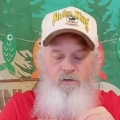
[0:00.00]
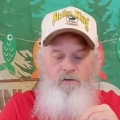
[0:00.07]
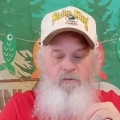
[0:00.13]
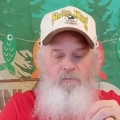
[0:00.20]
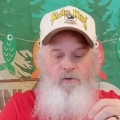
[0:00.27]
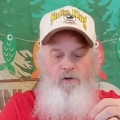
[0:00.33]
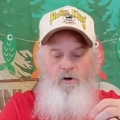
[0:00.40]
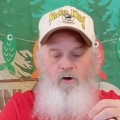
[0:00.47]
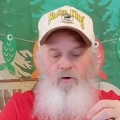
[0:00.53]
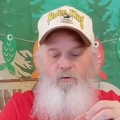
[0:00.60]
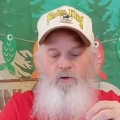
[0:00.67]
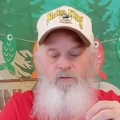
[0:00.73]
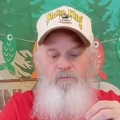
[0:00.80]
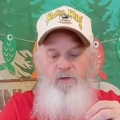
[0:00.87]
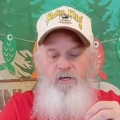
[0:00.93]
But it
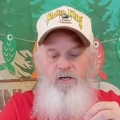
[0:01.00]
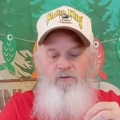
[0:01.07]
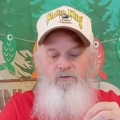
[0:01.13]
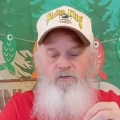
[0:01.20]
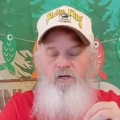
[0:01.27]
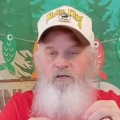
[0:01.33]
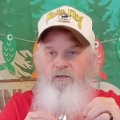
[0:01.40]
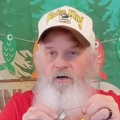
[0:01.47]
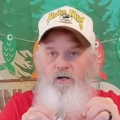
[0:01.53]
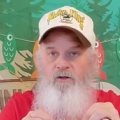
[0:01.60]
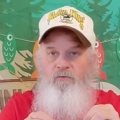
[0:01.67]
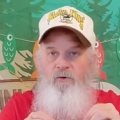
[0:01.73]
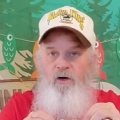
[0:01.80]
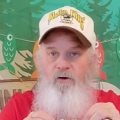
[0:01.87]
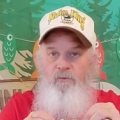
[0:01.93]
always means you got a
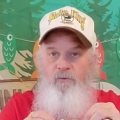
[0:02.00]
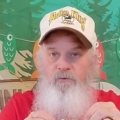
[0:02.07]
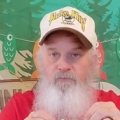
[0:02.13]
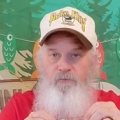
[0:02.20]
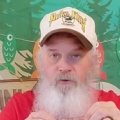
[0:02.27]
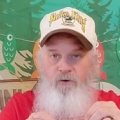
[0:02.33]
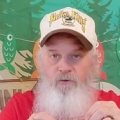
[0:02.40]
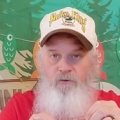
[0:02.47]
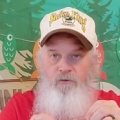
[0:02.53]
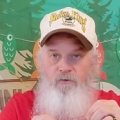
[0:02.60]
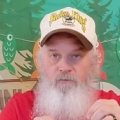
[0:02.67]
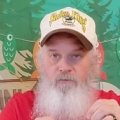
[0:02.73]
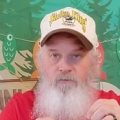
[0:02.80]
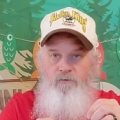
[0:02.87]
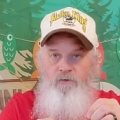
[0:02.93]
Colorado in the front
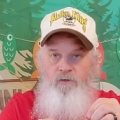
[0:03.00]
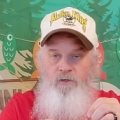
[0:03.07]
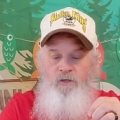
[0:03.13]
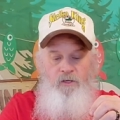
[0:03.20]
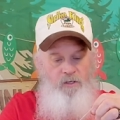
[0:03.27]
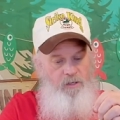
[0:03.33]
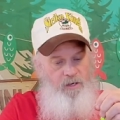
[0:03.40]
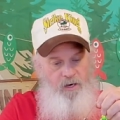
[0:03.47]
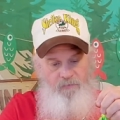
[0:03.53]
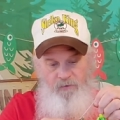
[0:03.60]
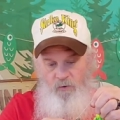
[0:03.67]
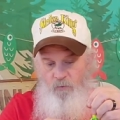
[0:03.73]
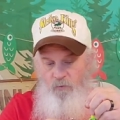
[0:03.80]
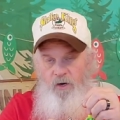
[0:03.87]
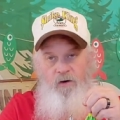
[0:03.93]
and
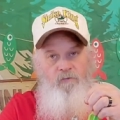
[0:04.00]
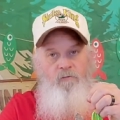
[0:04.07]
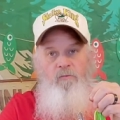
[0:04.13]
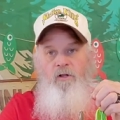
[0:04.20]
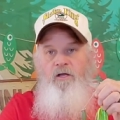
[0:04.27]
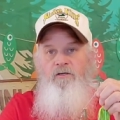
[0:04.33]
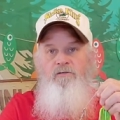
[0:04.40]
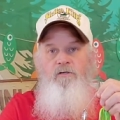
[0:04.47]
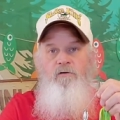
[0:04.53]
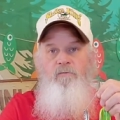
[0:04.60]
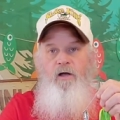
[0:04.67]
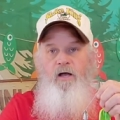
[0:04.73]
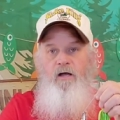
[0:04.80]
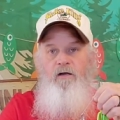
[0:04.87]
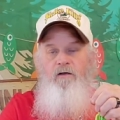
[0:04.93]
then whatever blades in the
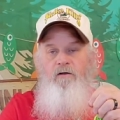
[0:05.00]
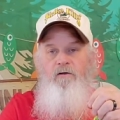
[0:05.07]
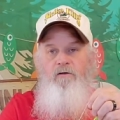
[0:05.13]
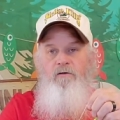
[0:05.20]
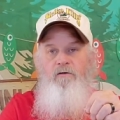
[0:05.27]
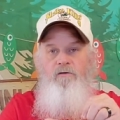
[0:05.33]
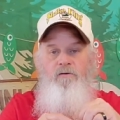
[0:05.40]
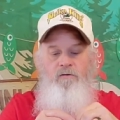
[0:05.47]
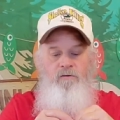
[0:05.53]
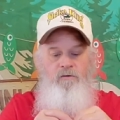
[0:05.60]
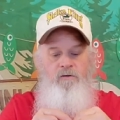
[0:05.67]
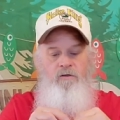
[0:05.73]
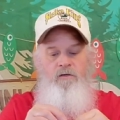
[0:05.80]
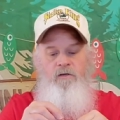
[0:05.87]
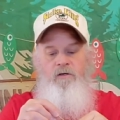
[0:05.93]
back.
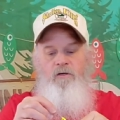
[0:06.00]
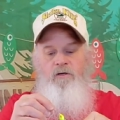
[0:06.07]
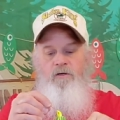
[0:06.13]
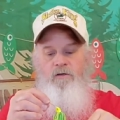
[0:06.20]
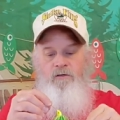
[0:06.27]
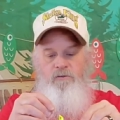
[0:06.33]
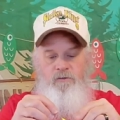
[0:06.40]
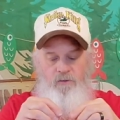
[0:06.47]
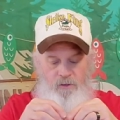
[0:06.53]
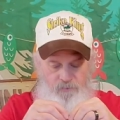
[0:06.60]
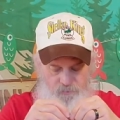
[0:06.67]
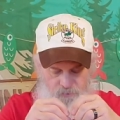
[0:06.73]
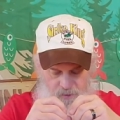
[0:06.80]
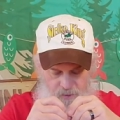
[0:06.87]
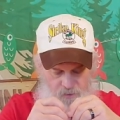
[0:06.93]
So these
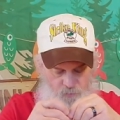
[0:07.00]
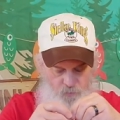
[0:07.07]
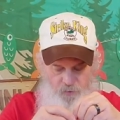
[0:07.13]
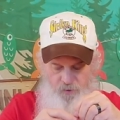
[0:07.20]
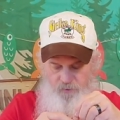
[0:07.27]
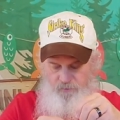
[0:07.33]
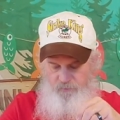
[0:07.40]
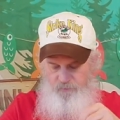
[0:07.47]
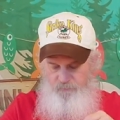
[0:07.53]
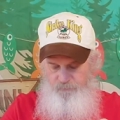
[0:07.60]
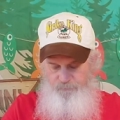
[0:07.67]
are tandem willas.